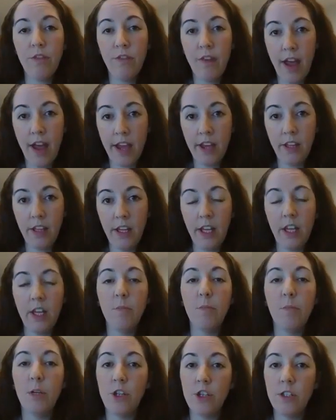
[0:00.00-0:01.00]
filing an
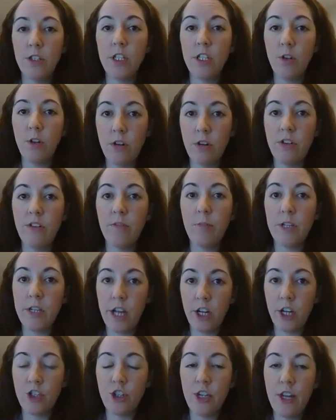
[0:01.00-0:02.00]
emergency order of
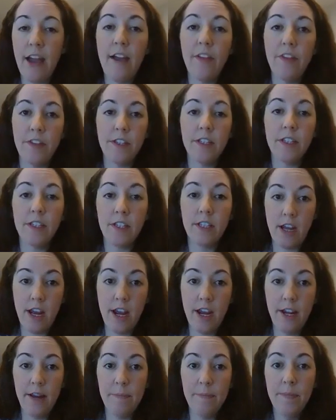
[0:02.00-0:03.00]
protection at this
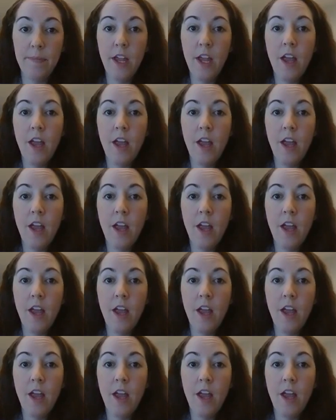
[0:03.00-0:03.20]
time.